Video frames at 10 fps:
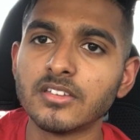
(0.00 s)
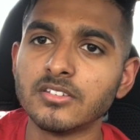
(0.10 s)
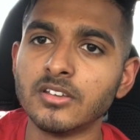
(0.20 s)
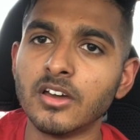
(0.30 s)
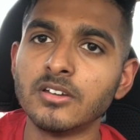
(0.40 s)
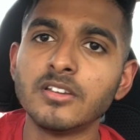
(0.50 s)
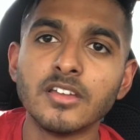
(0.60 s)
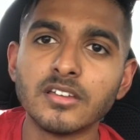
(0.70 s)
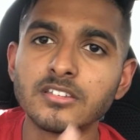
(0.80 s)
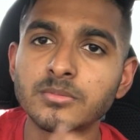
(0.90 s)
You know,
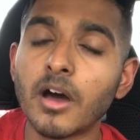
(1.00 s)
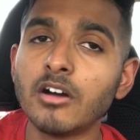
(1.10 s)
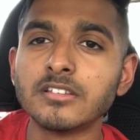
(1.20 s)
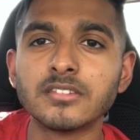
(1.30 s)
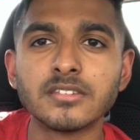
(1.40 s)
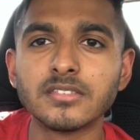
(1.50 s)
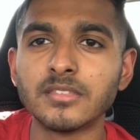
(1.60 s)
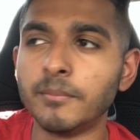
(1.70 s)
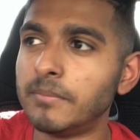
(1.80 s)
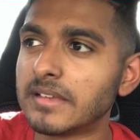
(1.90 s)
smile is
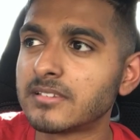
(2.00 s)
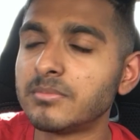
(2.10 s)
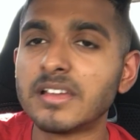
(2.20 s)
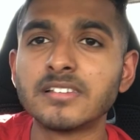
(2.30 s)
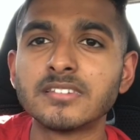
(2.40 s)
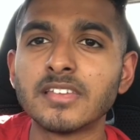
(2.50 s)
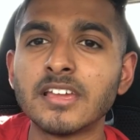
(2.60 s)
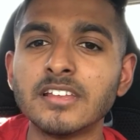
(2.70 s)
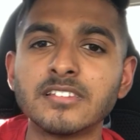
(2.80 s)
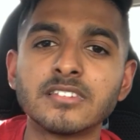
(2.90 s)
the best
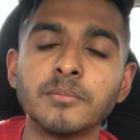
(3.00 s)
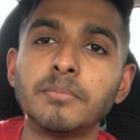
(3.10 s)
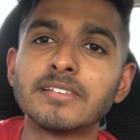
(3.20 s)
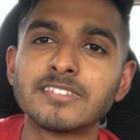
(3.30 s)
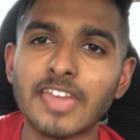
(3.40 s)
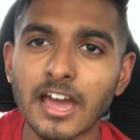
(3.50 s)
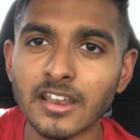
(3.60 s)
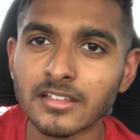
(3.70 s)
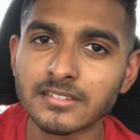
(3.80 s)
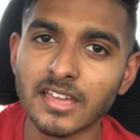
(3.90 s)
medicine. It's the best
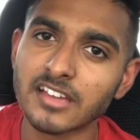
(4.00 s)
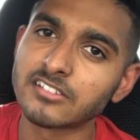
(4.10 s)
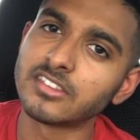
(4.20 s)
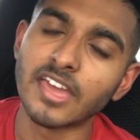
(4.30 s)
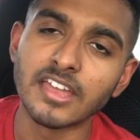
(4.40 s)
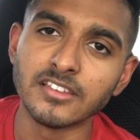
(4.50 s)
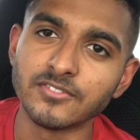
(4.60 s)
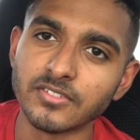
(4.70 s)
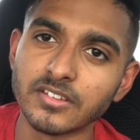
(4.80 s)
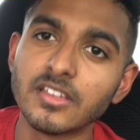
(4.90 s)
counterattack to
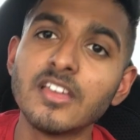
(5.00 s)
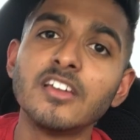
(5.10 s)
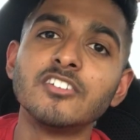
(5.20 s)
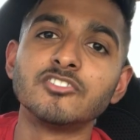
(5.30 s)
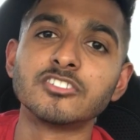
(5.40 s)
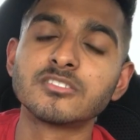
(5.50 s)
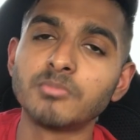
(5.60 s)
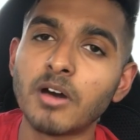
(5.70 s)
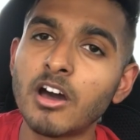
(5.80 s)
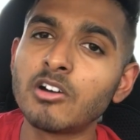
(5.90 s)
anything. Just
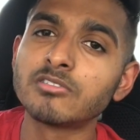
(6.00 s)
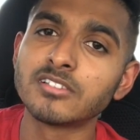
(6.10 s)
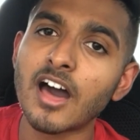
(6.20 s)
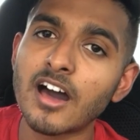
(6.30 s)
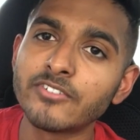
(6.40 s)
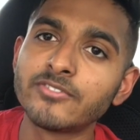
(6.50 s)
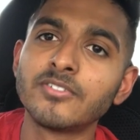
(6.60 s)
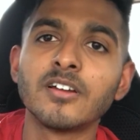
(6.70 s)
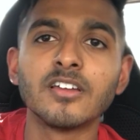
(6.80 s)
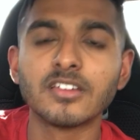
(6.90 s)
smile,
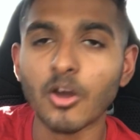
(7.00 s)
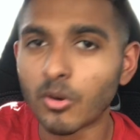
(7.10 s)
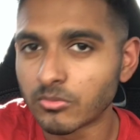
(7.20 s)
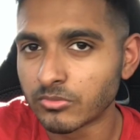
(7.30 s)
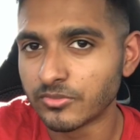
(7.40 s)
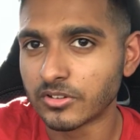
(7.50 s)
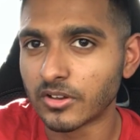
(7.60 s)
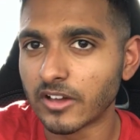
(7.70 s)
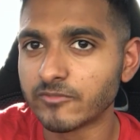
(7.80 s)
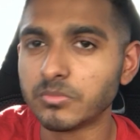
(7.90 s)
laugh, go on with your
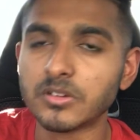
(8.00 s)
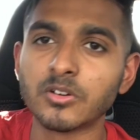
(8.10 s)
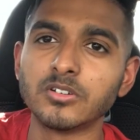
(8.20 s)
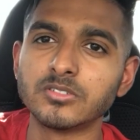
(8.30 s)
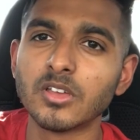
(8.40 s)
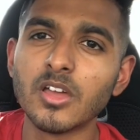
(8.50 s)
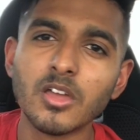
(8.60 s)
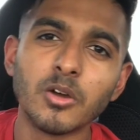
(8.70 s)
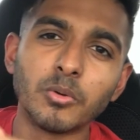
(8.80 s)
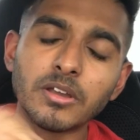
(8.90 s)
life, because
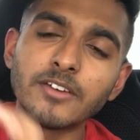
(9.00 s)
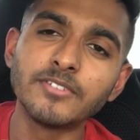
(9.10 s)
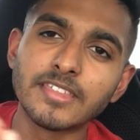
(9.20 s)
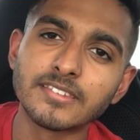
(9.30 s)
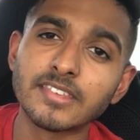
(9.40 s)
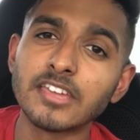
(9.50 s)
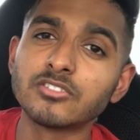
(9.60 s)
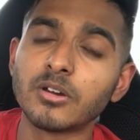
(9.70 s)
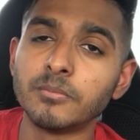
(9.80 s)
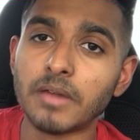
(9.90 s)
whatever they're
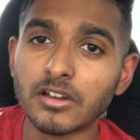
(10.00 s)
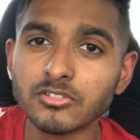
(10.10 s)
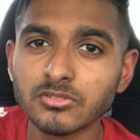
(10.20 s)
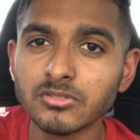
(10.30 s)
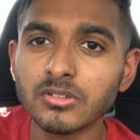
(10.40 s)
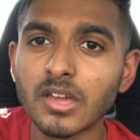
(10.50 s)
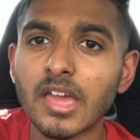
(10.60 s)
saying about you,